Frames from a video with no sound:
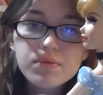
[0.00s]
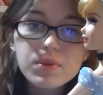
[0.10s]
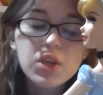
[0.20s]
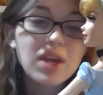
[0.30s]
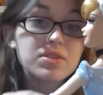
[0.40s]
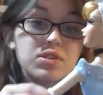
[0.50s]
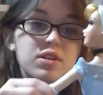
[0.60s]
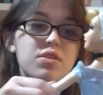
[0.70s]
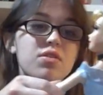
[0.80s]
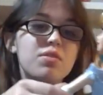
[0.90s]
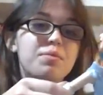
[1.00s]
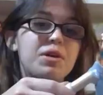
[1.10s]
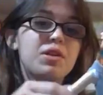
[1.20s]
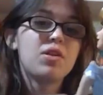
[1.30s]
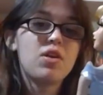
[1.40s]
you can't see it at all,
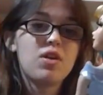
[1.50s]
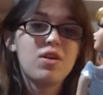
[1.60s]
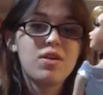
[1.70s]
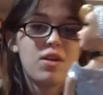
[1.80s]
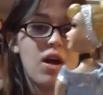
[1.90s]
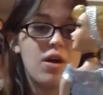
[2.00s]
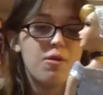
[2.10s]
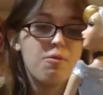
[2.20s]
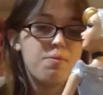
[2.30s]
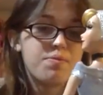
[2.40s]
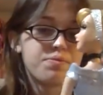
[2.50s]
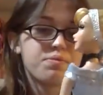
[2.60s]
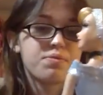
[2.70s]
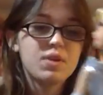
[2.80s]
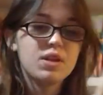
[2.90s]
but um,
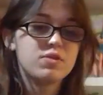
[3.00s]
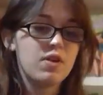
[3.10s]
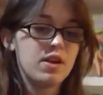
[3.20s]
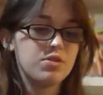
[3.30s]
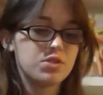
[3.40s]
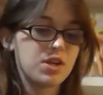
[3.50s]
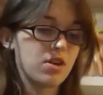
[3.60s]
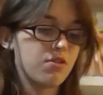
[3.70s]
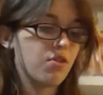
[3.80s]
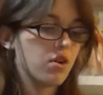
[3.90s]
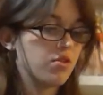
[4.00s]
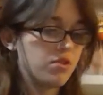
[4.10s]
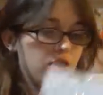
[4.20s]
it's very interesting on a four hundred